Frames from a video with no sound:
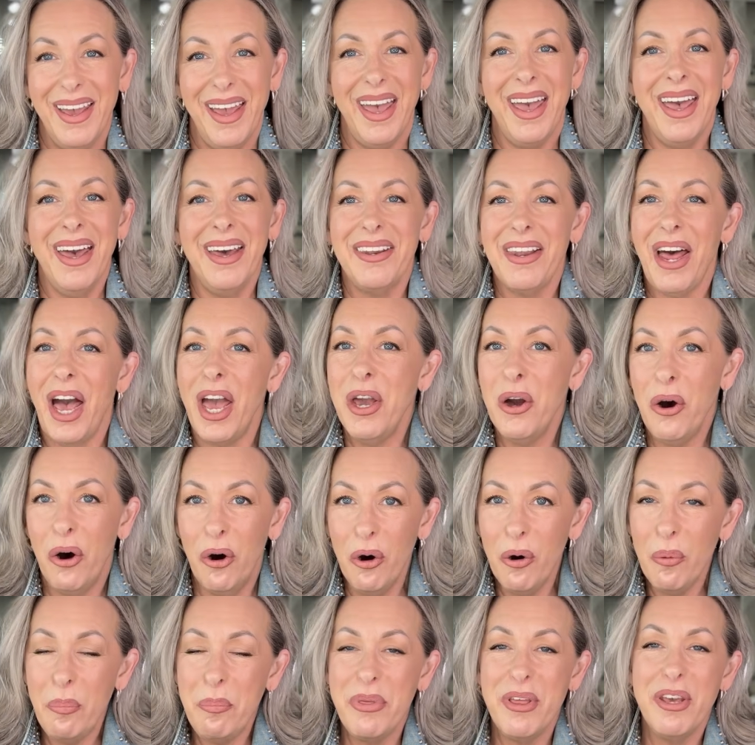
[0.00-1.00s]
And I
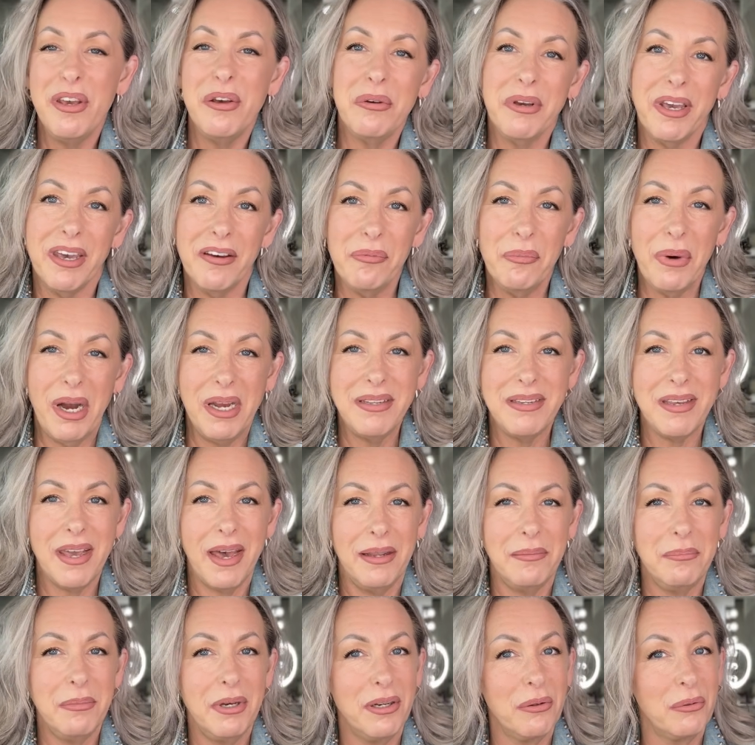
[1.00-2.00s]
hope that you give my
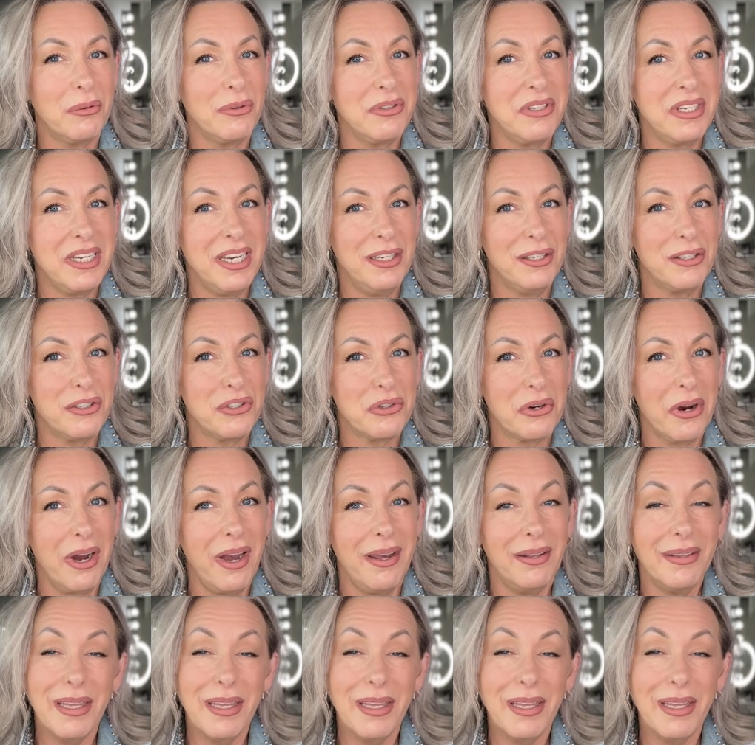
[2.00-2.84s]
10-minute routine a try.